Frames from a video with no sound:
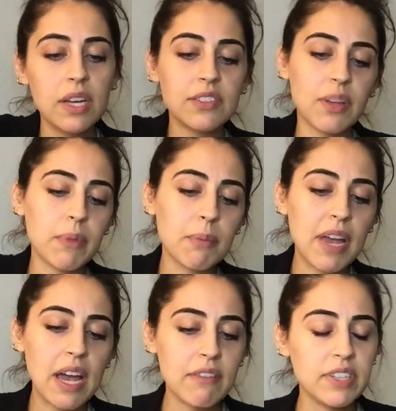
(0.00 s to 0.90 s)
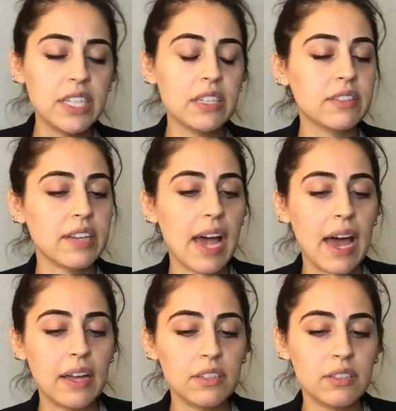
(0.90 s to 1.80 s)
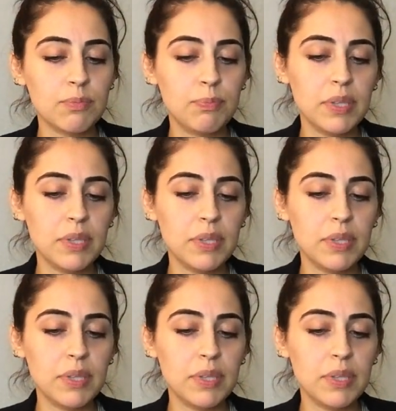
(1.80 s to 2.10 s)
Something may have needed to end